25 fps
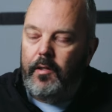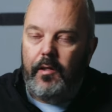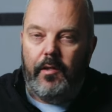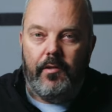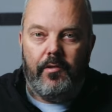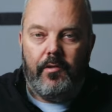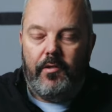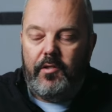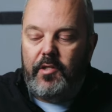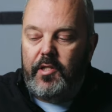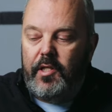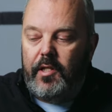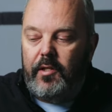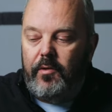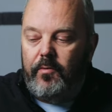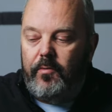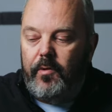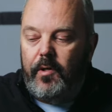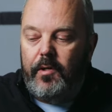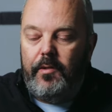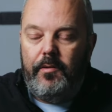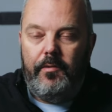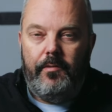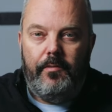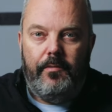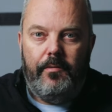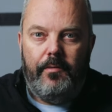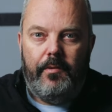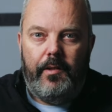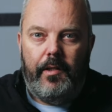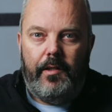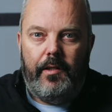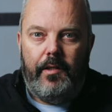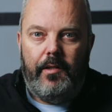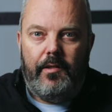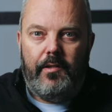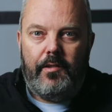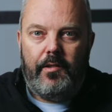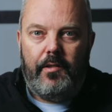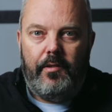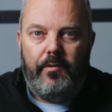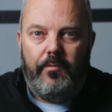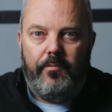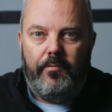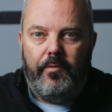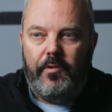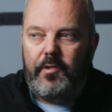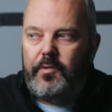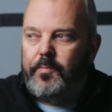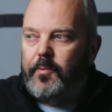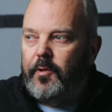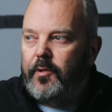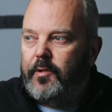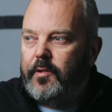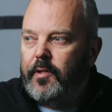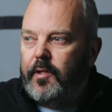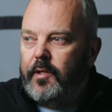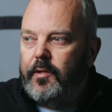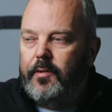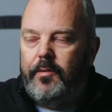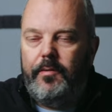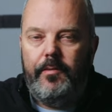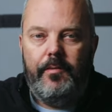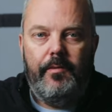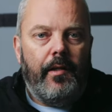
It's on channel 1 and it's responding.